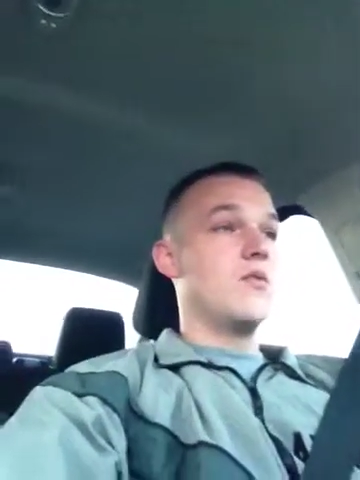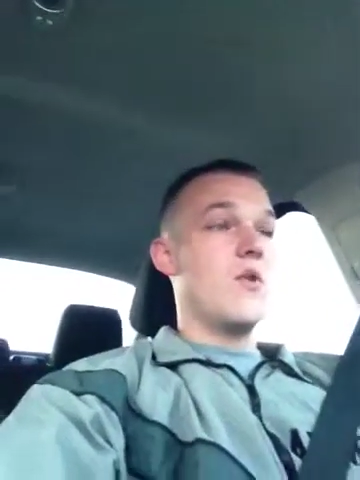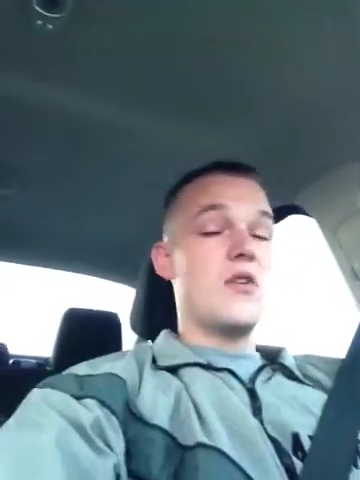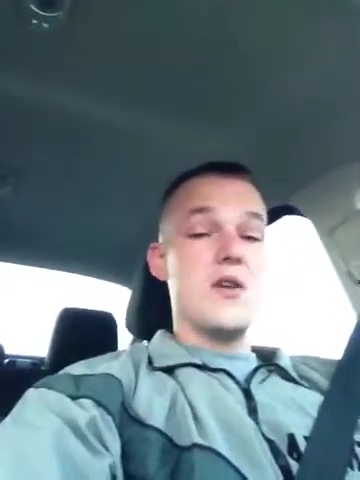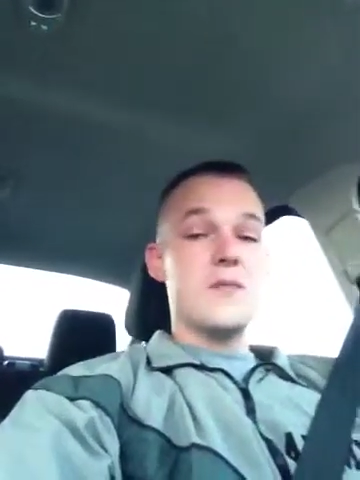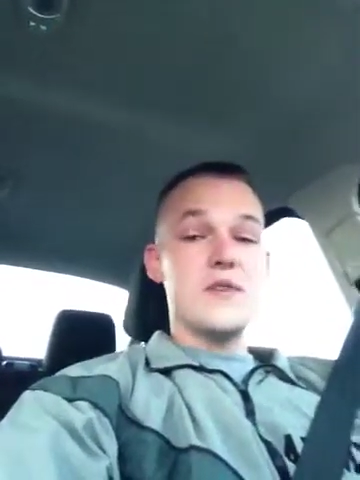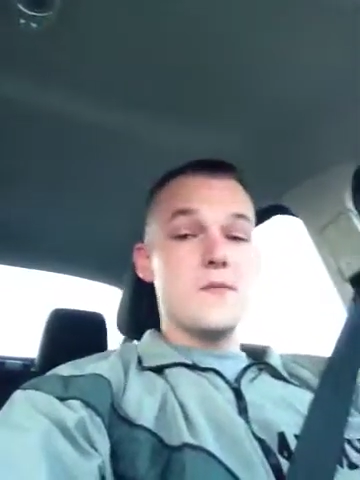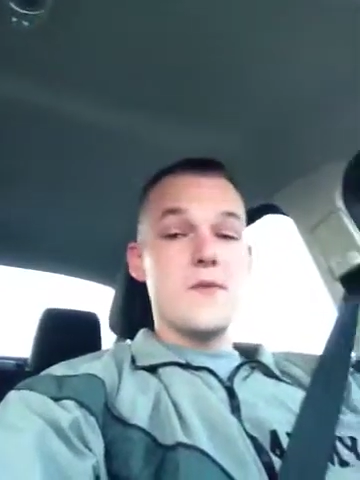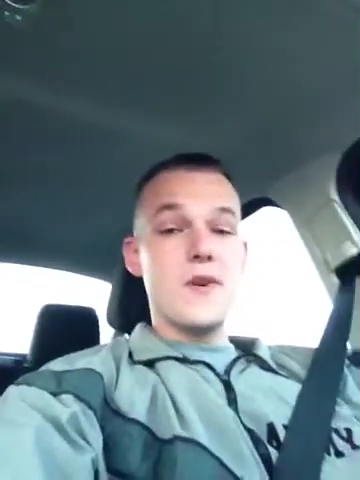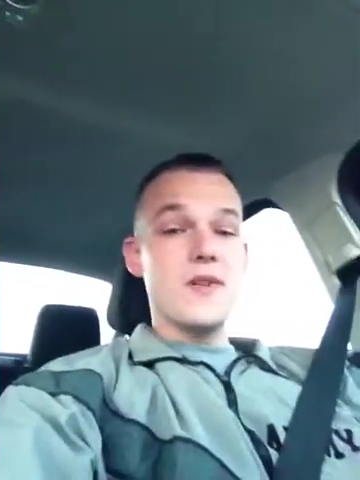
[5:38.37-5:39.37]
Woke up this
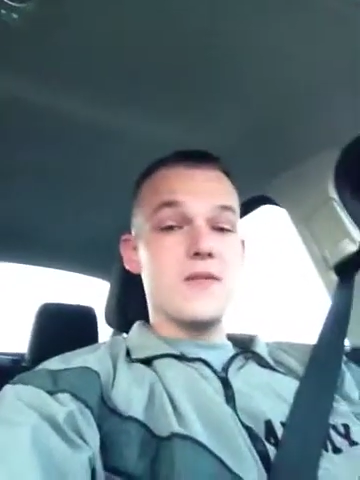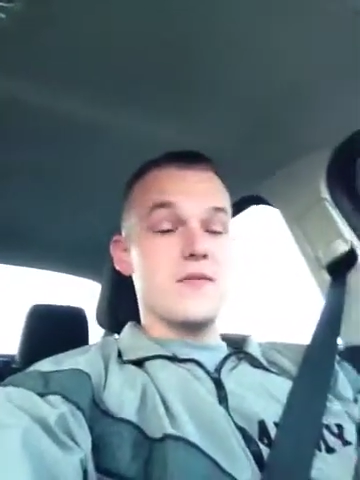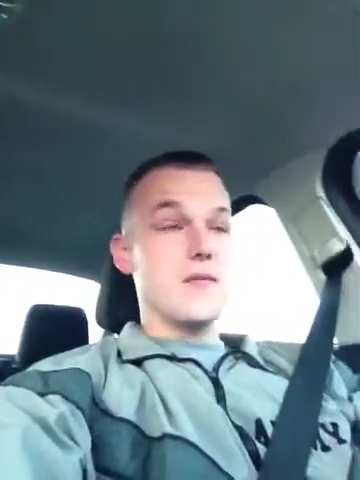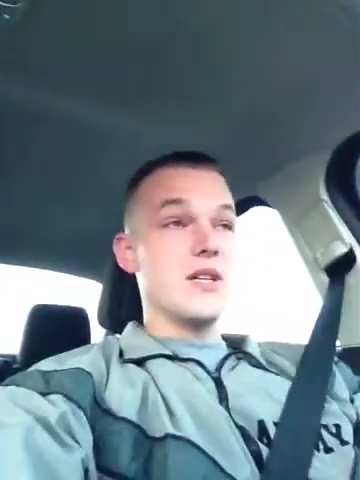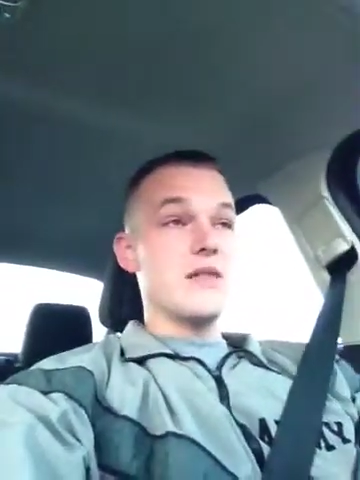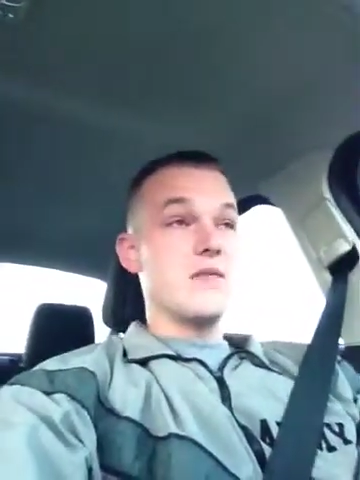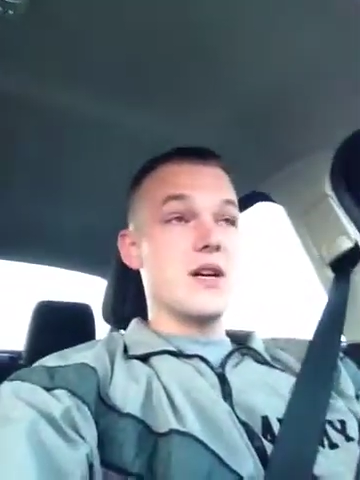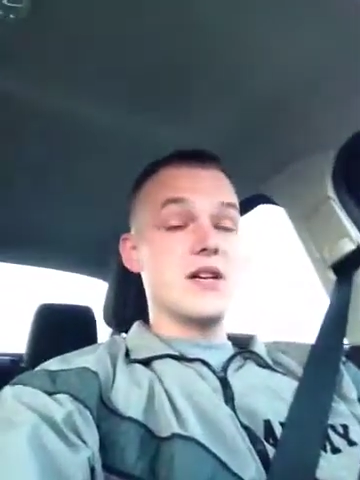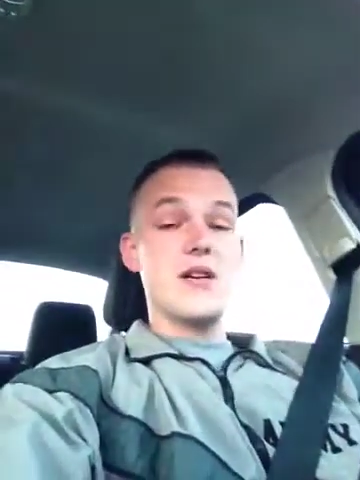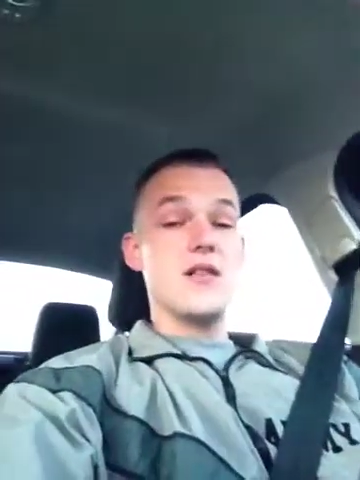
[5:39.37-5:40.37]
morning really
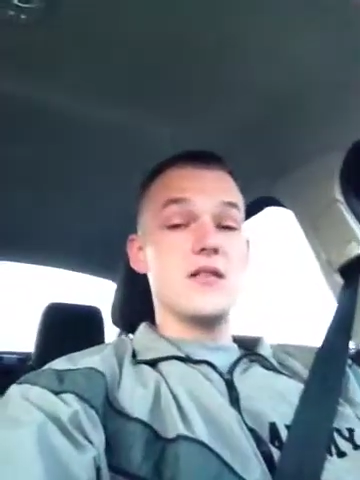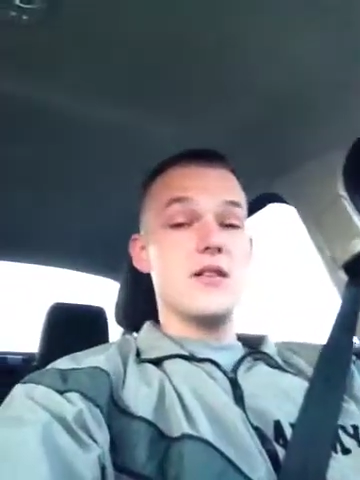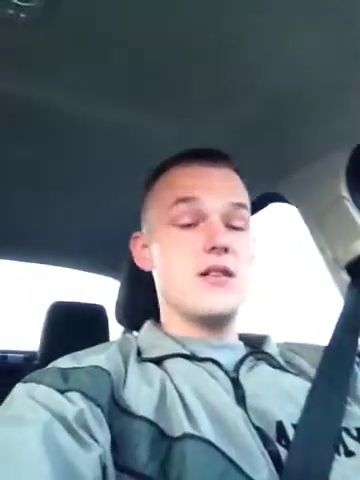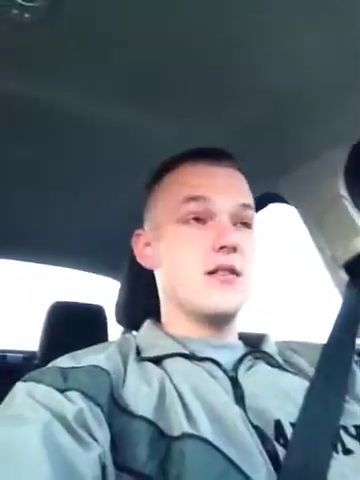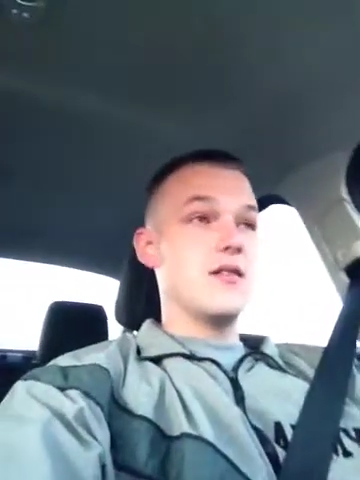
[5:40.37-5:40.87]
fucking early,